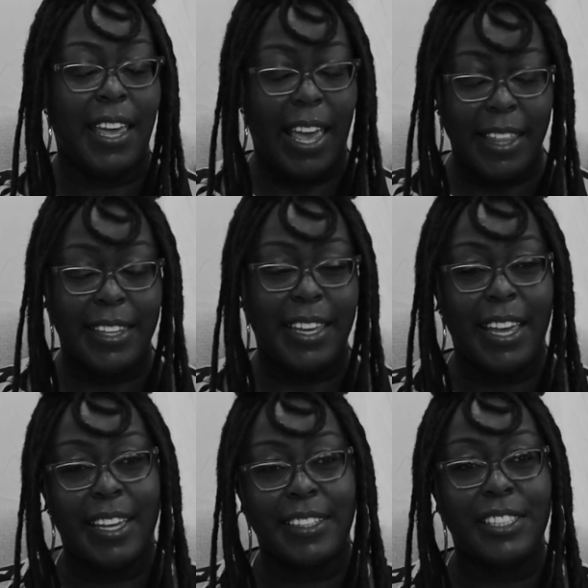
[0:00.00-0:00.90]
at the
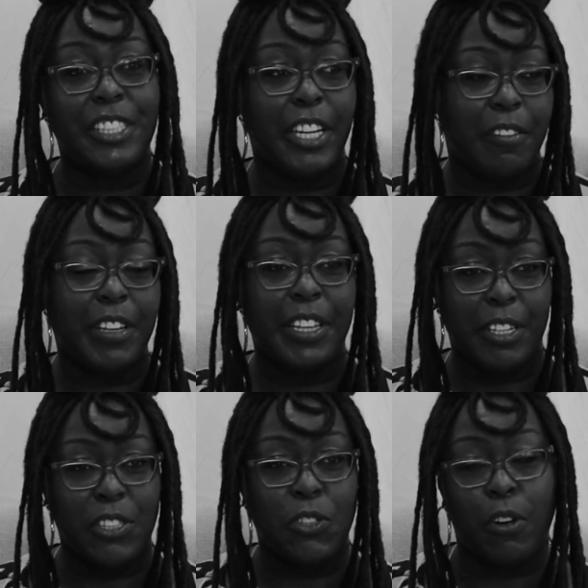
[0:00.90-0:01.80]
end sharing
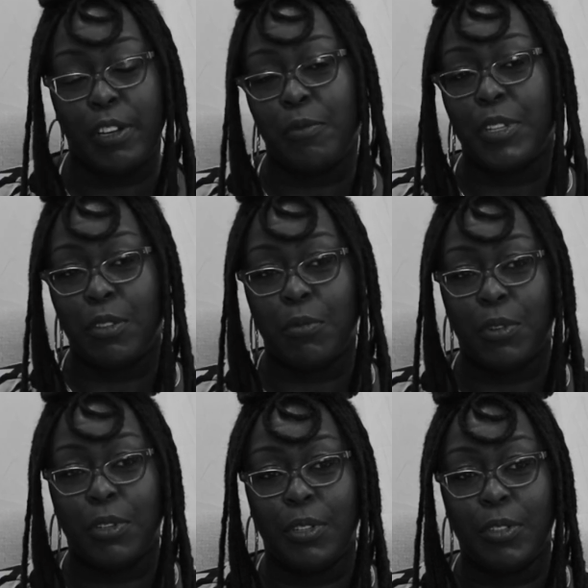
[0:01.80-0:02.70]
their story with the
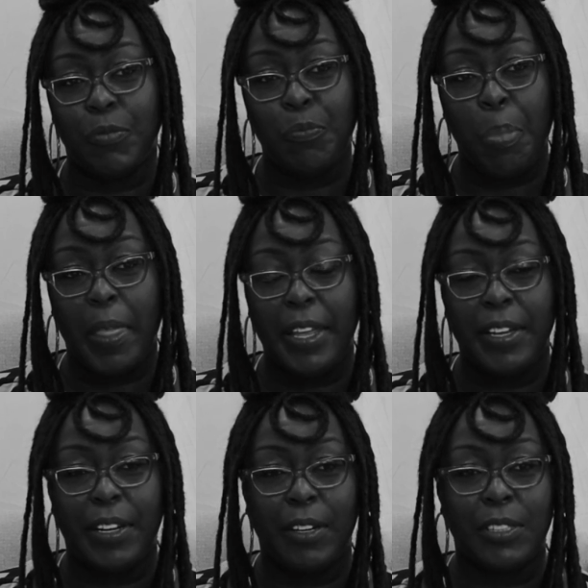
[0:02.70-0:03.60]
world.
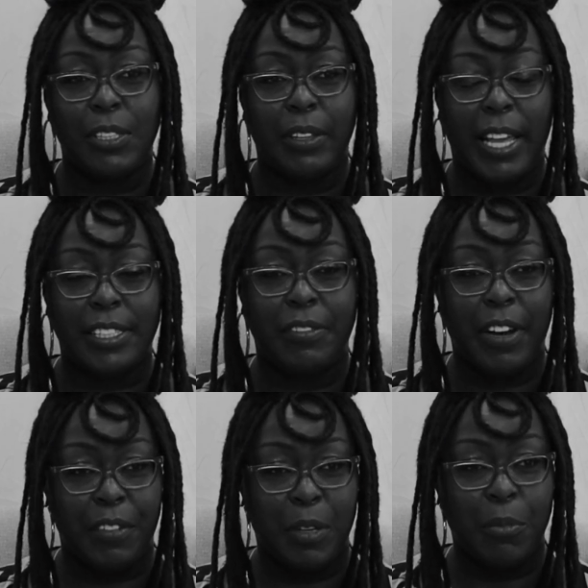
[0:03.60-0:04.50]
So that's
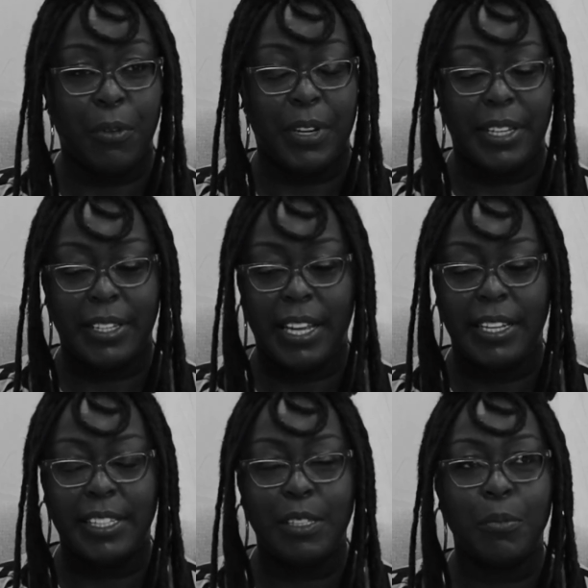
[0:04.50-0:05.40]
very important.
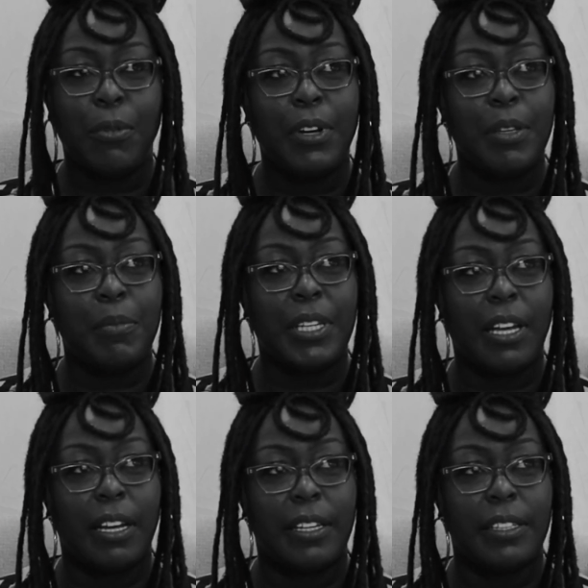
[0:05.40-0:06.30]
And it's important
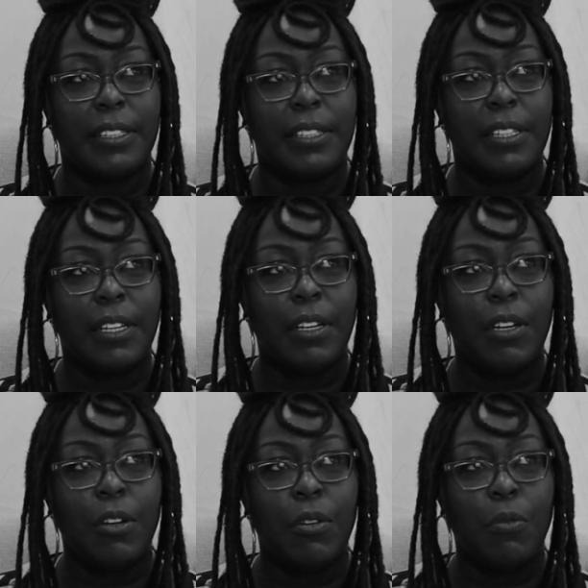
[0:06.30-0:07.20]
because
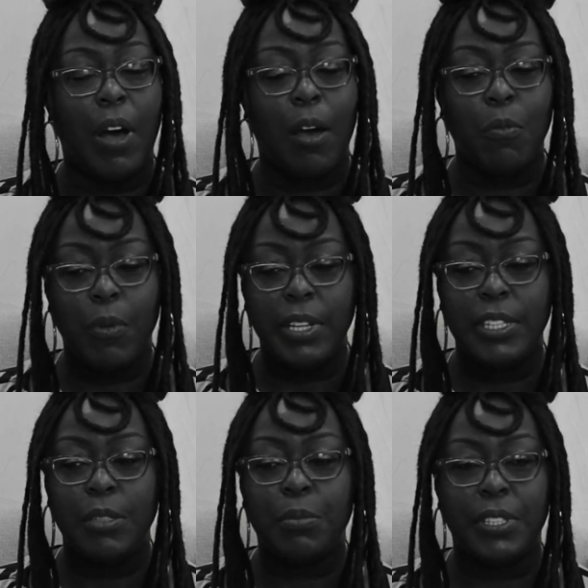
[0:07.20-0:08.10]
I want
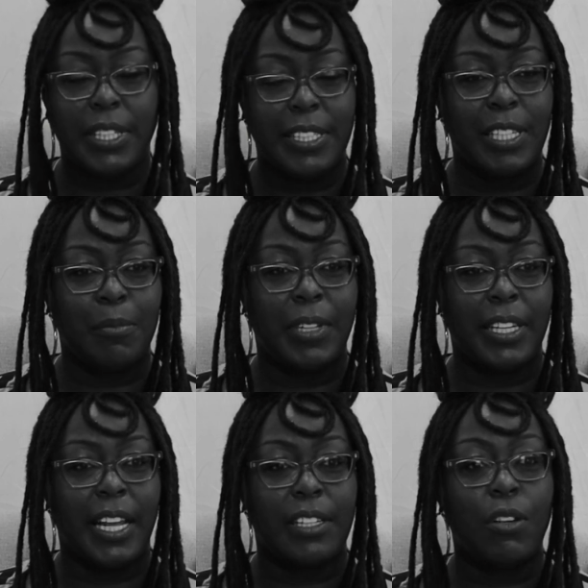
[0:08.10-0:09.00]
to present something
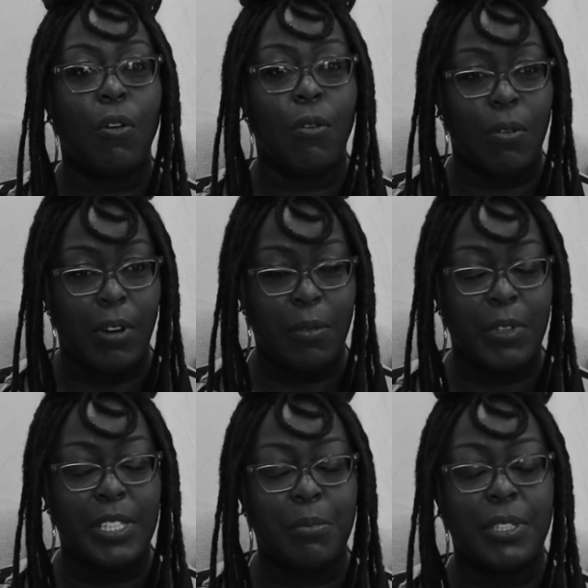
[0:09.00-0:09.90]
that's whole. I
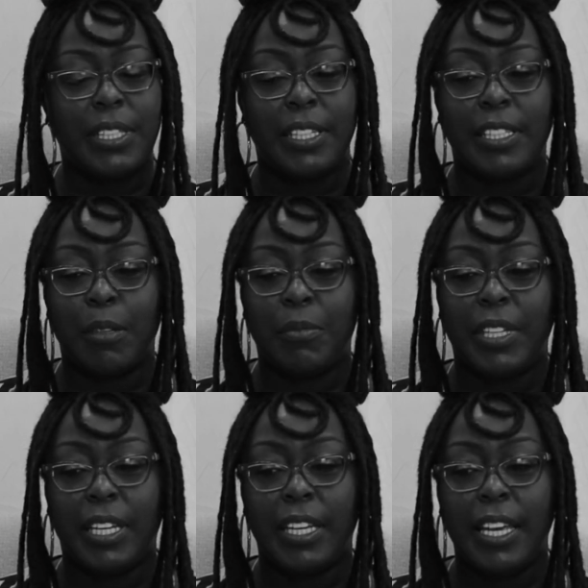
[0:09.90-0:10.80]
want to present
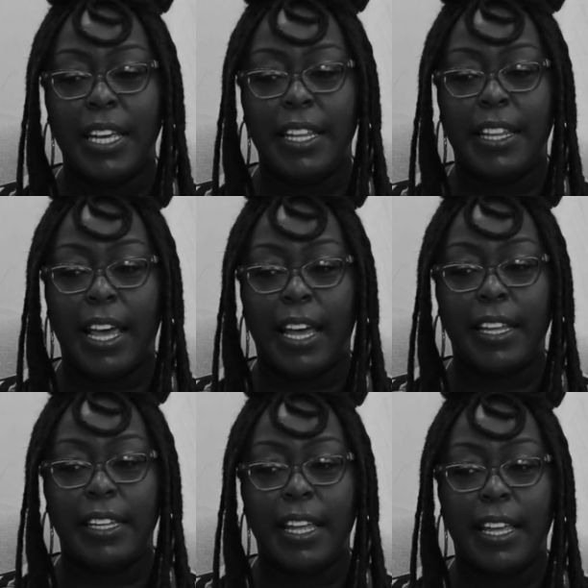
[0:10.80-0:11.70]
something
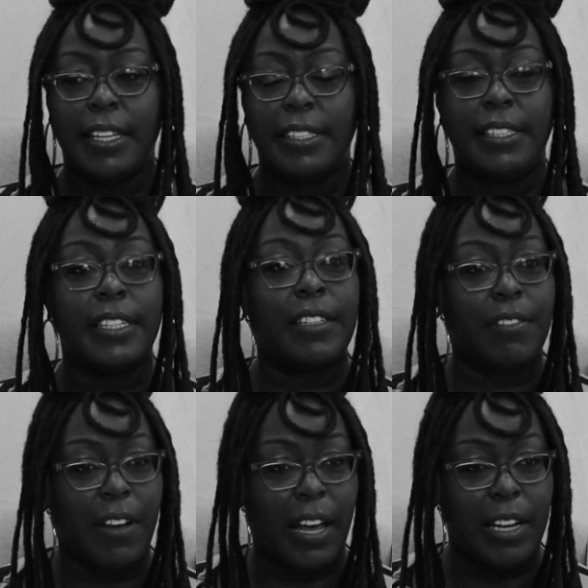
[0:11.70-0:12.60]
that is
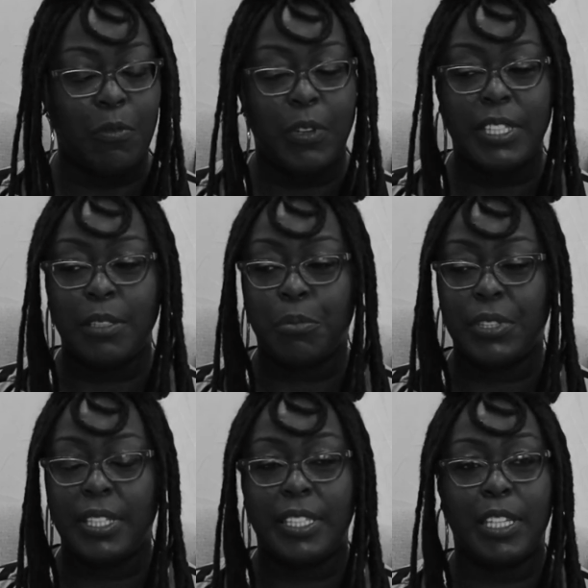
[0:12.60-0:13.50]
dignified. I want to
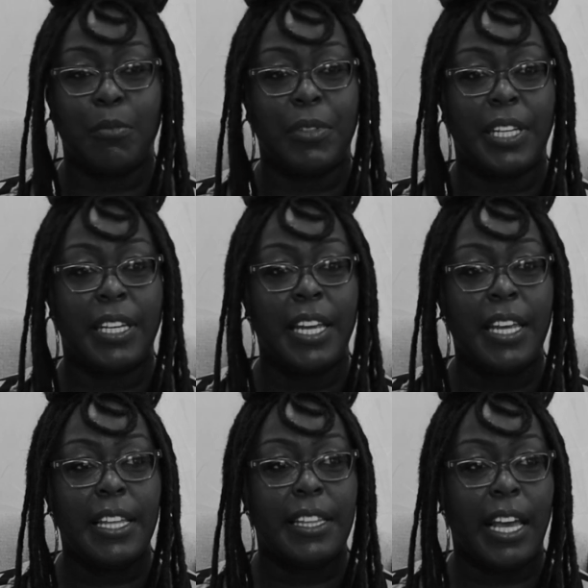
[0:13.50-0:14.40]
present something
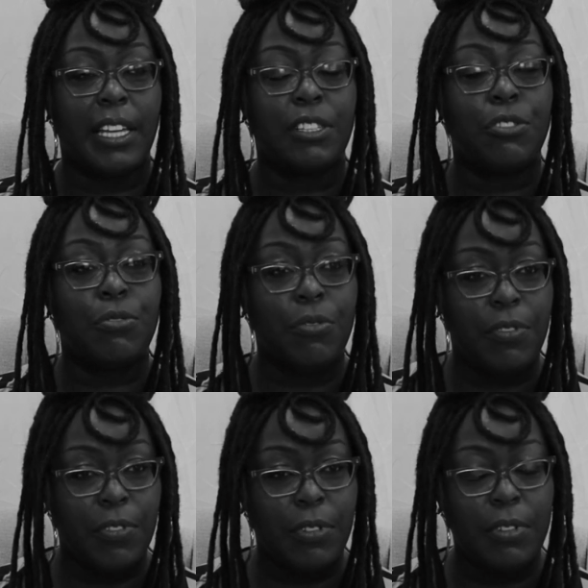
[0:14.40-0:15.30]
that is
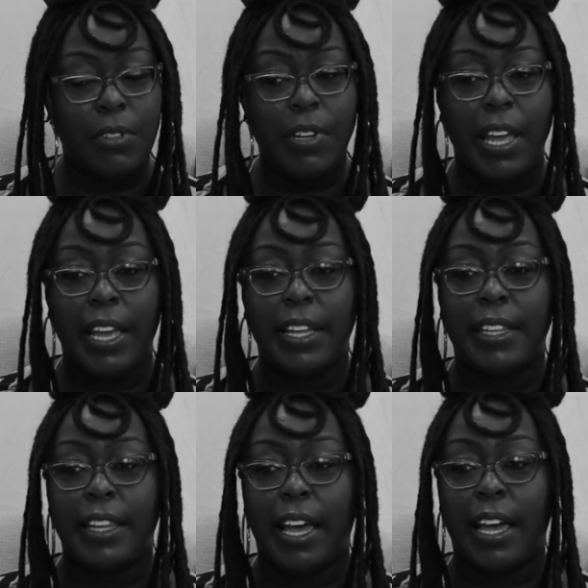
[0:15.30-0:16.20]
truthful
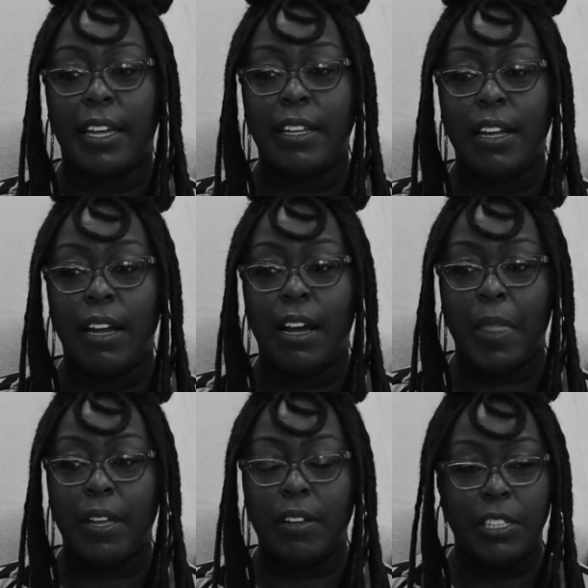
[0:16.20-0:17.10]
and that
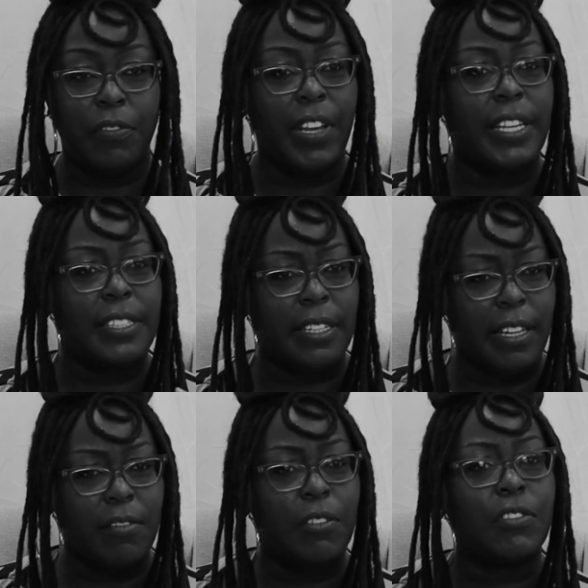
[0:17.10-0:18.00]
conveys a
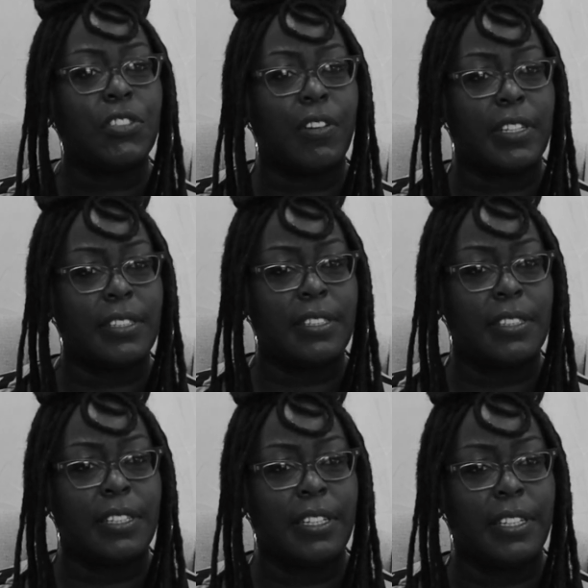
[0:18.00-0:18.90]
level of
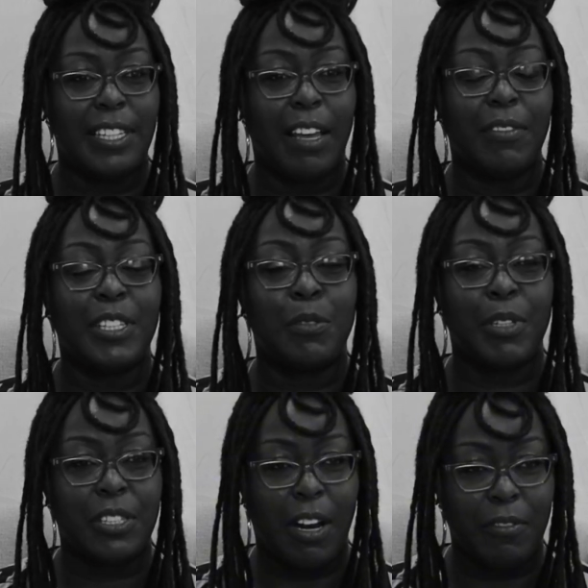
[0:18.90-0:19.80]
trust. Having as
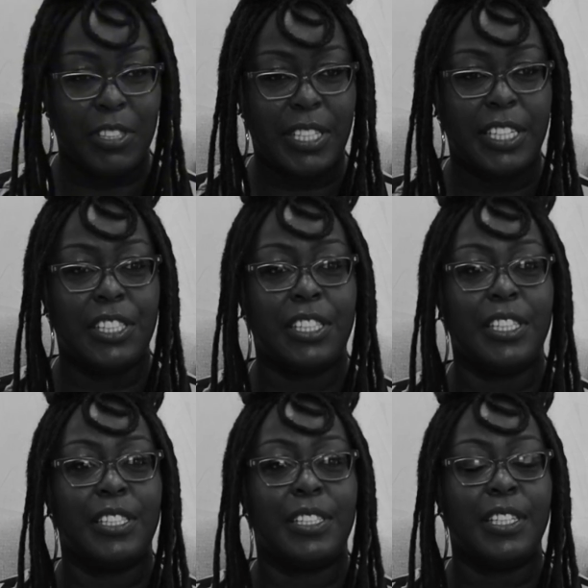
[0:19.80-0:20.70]
much
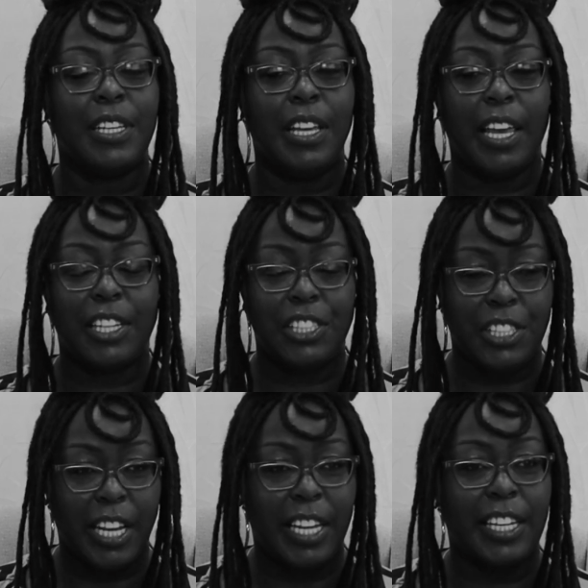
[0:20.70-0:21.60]
conversations,
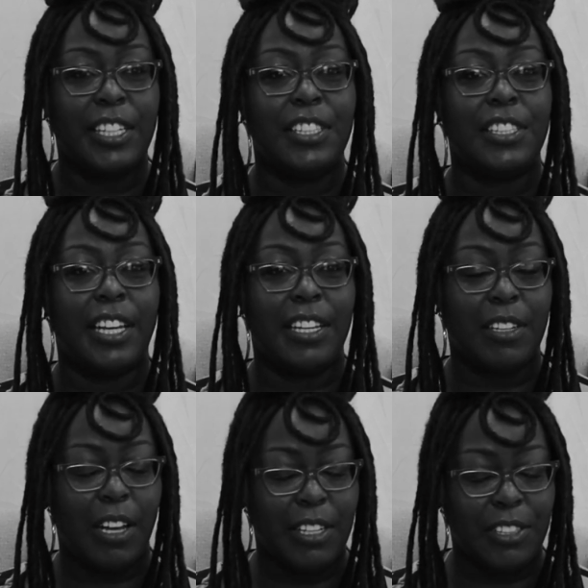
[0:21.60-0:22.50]
exchange,
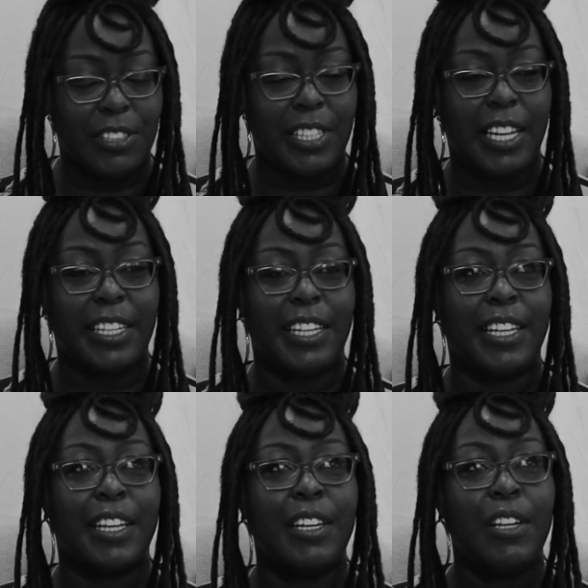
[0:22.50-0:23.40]
and
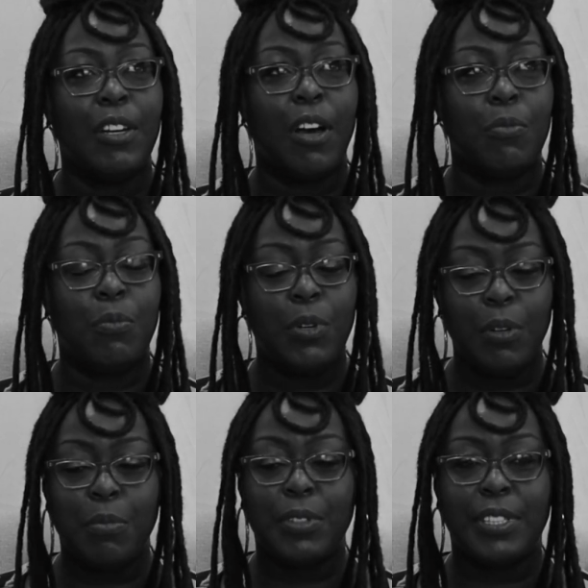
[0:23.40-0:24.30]
understanding
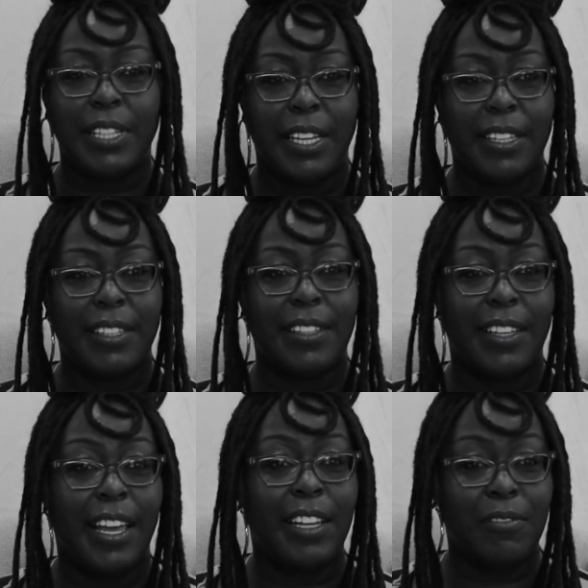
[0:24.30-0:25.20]
will present
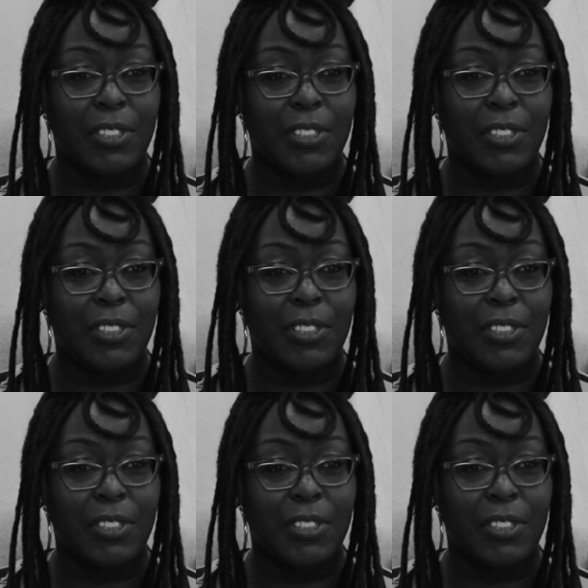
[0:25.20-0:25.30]
the end